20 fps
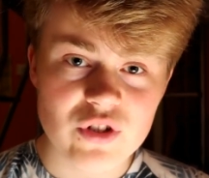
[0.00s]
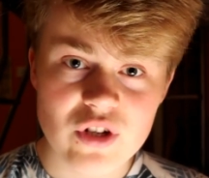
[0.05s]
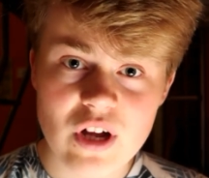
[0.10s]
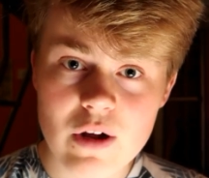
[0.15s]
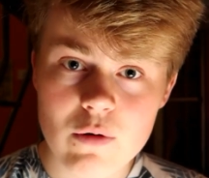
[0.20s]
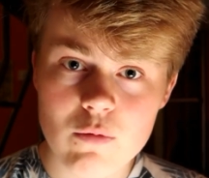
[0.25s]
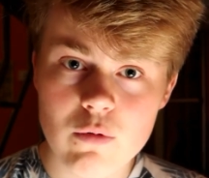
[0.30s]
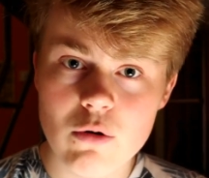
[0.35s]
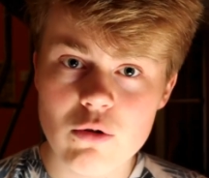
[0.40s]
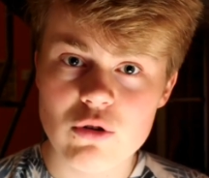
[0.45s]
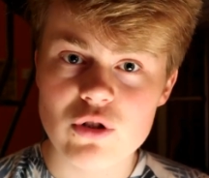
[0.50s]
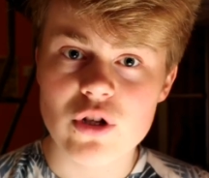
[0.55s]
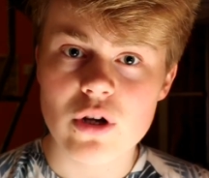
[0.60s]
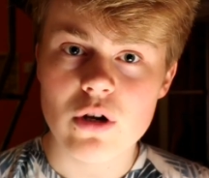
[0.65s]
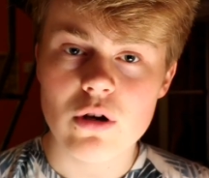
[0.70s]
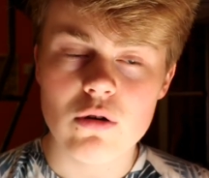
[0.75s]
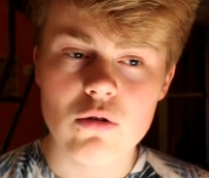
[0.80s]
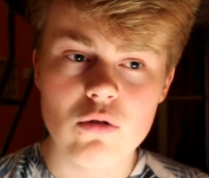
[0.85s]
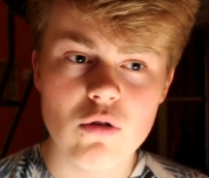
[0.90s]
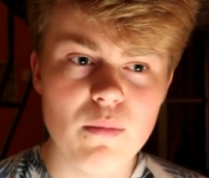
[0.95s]
Jack
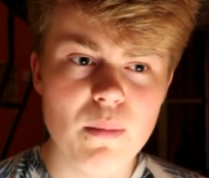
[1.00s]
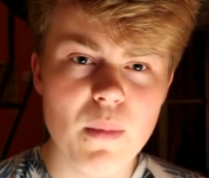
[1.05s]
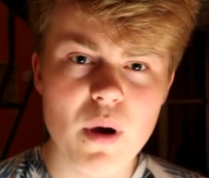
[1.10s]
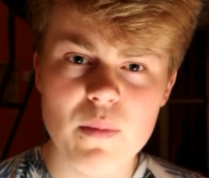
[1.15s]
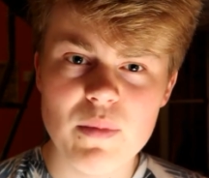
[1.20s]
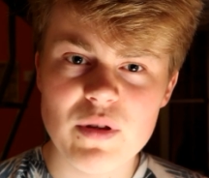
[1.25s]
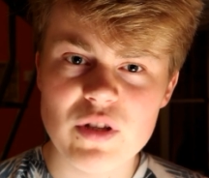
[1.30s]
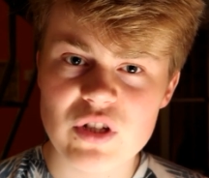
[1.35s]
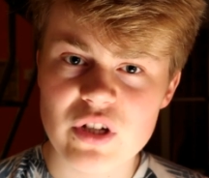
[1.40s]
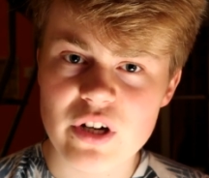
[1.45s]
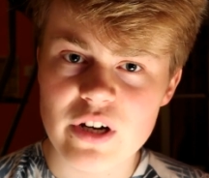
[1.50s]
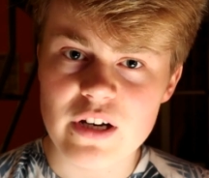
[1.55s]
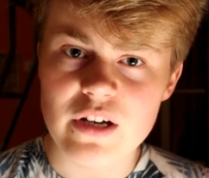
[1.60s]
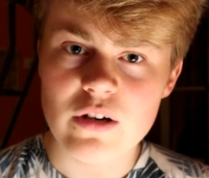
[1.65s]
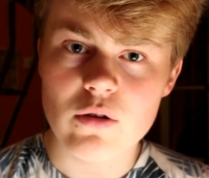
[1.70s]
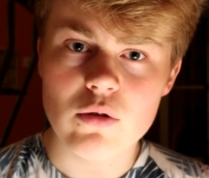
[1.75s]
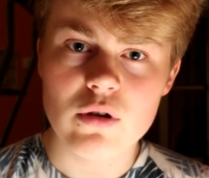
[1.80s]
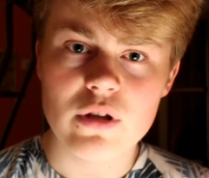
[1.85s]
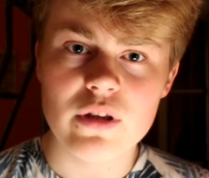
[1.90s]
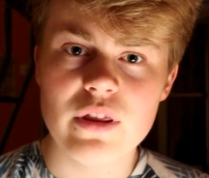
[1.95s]
Wilshere, or it might be slightly
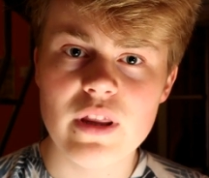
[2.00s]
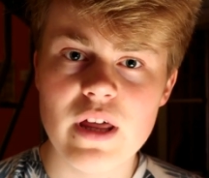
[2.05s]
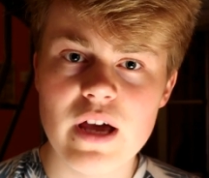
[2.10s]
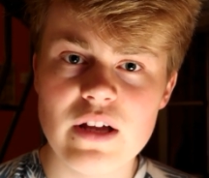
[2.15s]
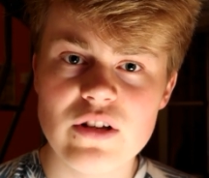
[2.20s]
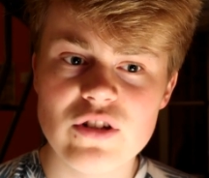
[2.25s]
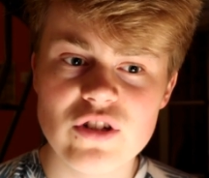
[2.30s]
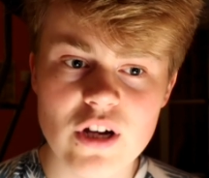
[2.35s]
longer than that,